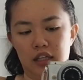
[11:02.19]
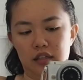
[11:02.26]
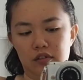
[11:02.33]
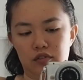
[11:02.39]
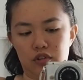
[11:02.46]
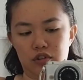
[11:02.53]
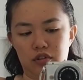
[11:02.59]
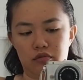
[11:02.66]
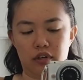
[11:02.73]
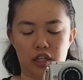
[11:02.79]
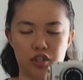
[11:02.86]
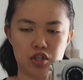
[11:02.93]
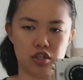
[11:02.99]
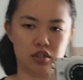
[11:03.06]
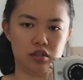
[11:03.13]
in a certain
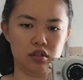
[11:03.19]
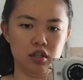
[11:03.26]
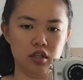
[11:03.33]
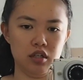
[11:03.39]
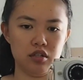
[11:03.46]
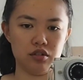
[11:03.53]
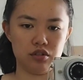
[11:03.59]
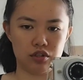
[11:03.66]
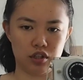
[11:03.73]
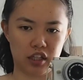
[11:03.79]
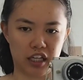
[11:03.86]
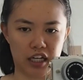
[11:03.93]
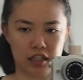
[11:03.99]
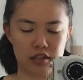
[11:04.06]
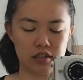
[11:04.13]
direction to
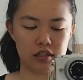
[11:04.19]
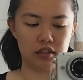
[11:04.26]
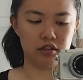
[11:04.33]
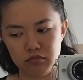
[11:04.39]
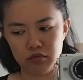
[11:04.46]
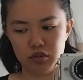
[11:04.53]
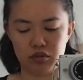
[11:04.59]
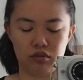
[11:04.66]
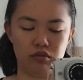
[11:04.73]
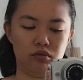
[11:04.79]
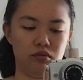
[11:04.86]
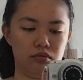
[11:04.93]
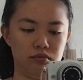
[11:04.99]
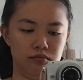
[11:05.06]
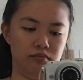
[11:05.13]
get
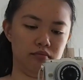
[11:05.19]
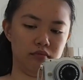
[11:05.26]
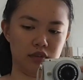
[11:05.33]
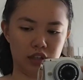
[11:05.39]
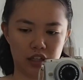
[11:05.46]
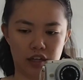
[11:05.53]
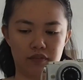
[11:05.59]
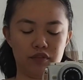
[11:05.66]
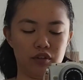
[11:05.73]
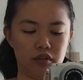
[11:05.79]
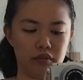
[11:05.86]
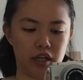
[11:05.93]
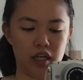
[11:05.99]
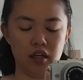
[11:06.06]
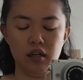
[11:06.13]
to the left or
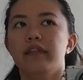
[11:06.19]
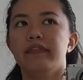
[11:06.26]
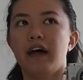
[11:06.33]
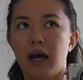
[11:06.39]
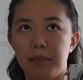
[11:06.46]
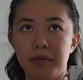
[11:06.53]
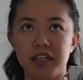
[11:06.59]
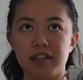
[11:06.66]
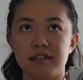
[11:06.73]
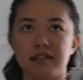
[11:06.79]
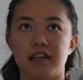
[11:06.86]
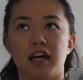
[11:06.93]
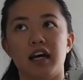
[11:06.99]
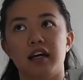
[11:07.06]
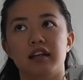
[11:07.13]
the right. That being
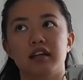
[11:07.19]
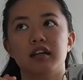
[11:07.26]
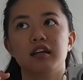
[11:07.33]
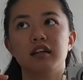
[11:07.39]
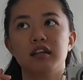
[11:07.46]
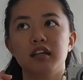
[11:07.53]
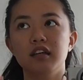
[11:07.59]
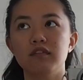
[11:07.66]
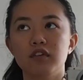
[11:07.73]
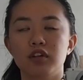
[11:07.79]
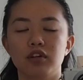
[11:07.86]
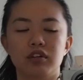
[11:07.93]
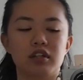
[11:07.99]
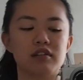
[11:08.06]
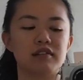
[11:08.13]
said, even
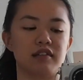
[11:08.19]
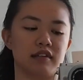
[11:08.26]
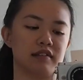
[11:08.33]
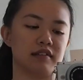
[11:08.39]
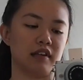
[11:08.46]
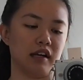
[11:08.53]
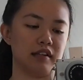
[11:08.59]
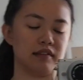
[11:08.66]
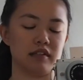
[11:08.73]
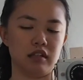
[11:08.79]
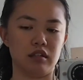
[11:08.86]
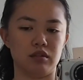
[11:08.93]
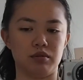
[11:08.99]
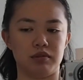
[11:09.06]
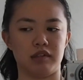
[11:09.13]
though there's success
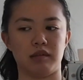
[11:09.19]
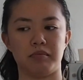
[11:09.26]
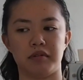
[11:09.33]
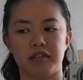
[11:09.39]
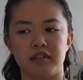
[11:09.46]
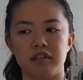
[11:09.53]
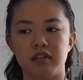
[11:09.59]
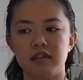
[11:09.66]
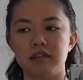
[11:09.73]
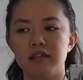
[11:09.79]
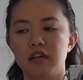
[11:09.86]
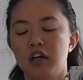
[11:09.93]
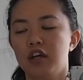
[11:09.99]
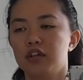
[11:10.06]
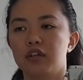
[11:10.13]
in the twisting pistons,
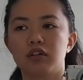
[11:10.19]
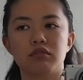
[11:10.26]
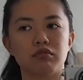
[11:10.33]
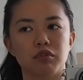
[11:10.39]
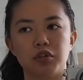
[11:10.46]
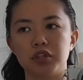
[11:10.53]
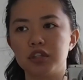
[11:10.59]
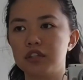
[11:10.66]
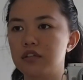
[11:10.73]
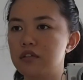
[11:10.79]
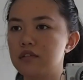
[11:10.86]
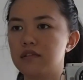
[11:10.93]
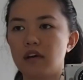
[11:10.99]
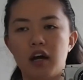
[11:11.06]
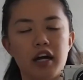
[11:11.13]
the
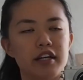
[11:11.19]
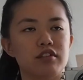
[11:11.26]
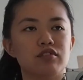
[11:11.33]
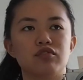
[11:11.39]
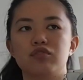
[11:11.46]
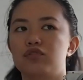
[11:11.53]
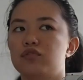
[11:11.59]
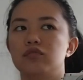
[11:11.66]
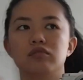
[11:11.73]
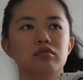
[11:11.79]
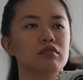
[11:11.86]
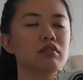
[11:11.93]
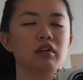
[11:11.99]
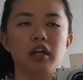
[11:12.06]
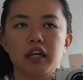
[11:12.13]
groaners, I
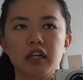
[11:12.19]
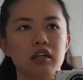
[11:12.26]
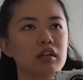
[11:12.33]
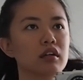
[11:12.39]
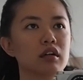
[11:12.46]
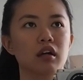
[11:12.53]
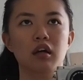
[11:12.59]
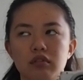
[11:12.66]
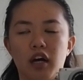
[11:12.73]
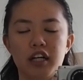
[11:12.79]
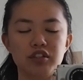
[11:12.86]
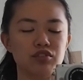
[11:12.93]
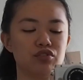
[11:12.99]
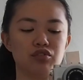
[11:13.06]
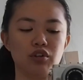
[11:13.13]

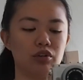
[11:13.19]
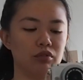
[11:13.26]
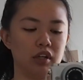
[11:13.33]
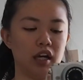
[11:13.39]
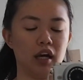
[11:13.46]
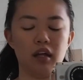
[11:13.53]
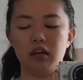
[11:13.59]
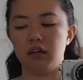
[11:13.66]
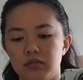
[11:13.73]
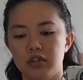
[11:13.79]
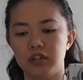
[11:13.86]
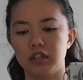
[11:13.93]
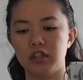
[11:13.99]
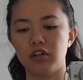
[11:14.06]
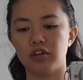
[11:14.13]
just don't get.
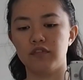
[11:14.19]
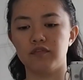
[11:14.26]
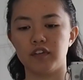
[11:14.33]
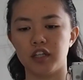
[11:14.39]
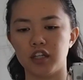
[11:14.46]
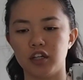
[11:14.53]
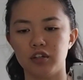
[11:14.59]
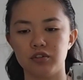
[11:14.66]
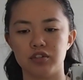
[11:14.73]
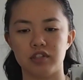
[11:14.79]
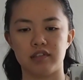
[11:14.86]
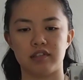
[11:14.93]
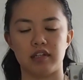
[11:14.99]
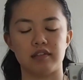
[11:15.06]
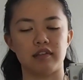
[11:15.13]
In her video,
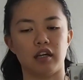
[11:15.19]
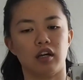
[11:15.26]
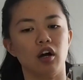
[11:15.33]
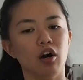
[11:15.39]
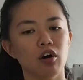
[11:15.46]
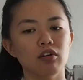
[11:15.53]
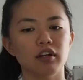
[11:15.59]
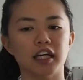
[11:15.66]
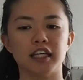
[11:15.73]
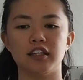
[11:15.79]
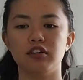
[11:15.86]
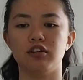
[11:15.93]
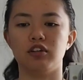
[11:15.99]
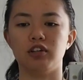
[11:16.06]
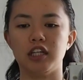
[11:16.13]
she says like, oh, like,
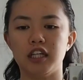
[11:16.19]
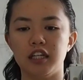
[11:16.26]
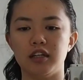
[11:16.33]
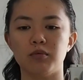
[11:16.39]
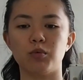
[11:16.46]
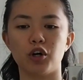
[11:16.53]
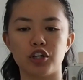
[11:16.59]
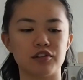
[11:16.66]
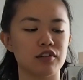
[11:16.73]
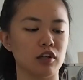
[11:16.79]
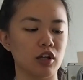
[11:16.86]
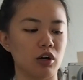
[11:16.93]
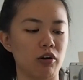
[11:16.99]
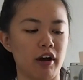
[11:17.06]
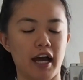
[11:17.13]
you know, it works the
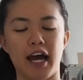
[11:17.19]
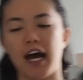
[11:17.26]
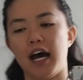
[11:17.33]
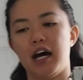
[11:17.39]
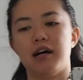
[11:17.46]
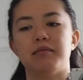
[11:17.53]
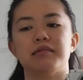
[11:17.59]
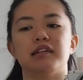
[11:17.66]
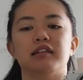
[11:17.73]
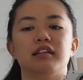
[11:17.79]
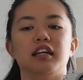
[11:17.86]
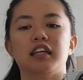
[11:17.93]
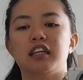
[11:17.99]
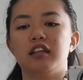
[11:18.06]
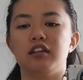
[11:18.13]
lower abs and
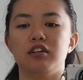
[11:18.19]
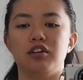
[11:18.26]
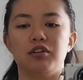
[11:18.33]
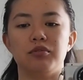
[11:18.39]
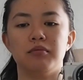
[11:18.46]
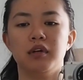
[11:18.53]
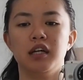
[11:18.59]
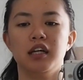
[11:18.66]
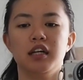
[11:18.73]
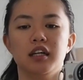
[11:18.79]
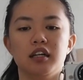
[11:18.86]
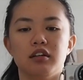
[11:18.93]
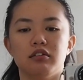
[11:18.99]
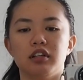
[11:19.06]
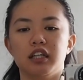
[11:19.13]
like, you know,
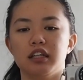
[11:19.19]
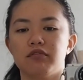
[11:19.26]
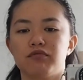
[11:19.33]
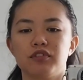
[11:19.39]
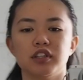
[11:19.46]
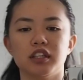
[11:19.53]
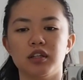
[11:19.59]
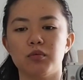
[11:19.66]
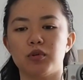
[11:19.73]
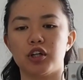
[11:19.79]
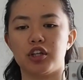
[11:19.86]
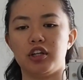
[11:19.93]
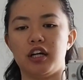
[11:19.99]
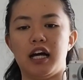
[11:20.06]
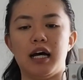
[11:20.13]
it really
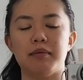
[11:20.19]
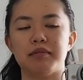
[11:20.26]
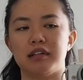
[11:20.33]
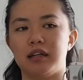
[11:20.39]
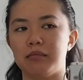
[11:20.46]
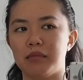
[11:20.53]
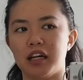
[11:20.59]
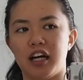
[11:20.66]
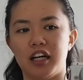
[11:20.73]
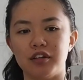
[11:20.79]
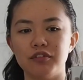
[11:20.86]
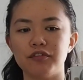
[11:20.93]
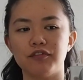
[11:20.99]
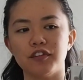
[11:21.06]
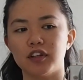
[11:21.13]
work your abs. And I'm like, I
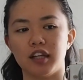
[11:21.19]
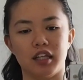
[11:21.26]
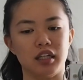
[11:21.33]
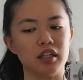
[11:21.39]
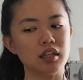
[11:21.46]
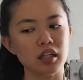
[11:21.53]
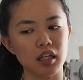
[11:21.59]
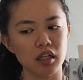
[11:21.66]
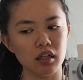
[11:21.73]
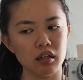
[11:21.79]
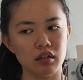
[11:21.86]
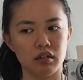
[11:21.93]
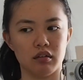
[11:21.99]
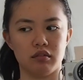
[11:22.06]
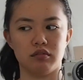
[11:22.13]
don't feel anything.
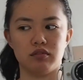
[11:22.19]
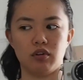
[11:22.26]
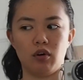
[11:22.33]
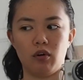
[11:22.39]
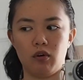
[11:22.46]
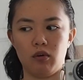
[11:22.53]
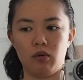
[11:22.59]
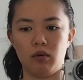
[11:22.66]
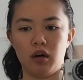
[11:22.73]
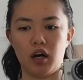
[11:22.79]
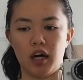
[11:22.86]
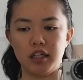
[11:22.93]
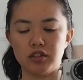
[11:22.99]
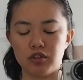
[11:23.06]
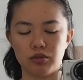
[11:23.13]

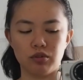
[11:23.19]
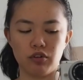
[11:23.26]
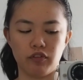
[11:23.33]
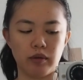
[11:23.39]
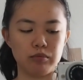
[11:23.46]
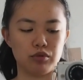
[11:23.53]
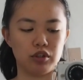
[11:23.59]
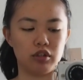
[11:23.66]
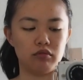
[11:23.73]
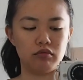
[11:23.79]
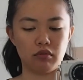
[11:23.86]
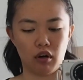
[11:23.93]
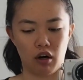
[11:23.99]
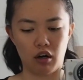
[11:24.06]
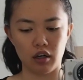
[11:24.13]
So I don't know if I'm doing it
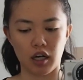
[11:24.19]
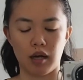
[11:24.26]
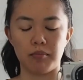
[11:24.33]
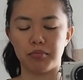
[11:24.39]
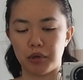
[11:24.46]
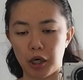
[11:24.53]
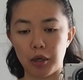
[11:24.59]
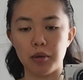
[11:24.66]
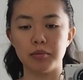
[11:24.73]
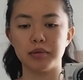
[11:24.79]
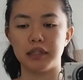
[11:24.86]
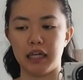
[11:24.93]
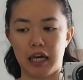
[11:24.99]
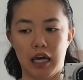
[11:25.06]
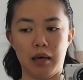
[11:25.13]
wrong. I
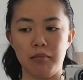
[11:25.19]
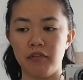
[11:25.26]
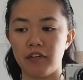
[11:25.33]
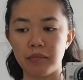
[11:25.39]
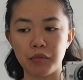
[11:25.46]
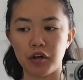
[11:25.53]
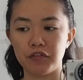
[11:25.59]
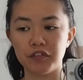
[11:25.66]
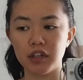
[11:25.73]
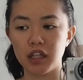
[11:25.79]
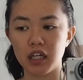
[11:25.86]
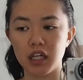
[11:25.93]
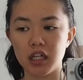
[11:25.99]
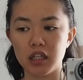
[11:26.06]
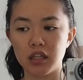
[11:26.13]
probably am if I'm not
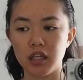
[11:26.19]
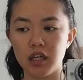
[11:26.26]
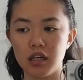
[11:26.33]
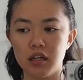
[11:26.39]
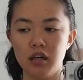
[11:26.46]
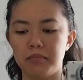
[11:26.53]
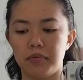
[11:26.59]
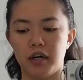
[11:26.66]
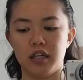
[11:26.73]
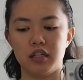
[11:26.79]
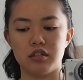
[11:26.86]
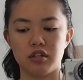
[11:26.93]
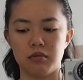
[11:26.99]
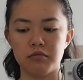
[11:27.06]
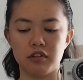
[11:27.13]
feeling anything. But
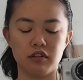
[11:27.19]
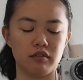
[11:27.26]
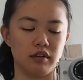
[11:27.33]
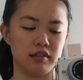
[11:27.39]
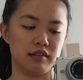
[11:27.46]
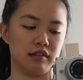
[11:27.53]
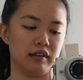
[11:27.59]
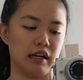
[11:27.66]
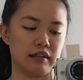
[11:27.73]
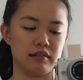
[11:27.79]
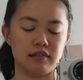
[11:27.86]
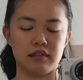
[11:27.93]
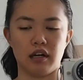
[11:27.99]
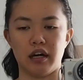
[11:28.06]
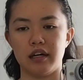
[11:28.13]
in terms of the rest of the
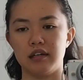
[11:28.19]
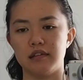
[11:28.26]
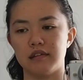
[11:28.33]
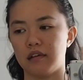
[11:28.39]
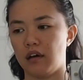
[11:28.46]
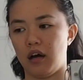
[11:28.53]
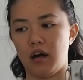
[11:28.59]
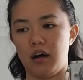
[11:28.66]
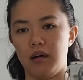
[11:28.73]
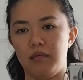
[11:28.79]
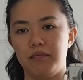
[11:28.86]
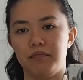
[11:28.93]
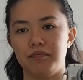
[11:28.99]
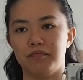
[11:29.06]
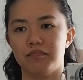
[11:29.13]
exercise,
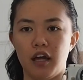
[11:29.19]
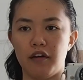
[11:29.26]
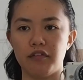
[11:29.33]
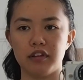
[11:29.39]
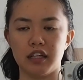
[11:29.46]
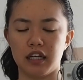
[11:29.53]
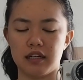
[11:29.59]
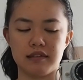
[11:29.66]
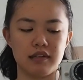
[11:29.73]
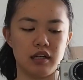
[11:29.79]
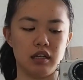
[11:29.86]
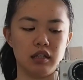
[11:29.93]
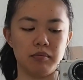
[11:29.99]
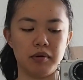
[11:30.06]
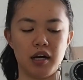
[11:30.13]
everything I
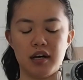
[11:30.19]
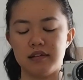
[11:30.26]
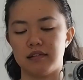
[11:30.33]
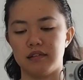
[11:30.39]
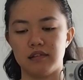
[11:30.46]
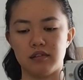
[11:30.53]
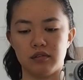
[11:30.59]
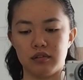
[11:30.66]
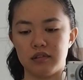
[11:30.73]
said in the past is still the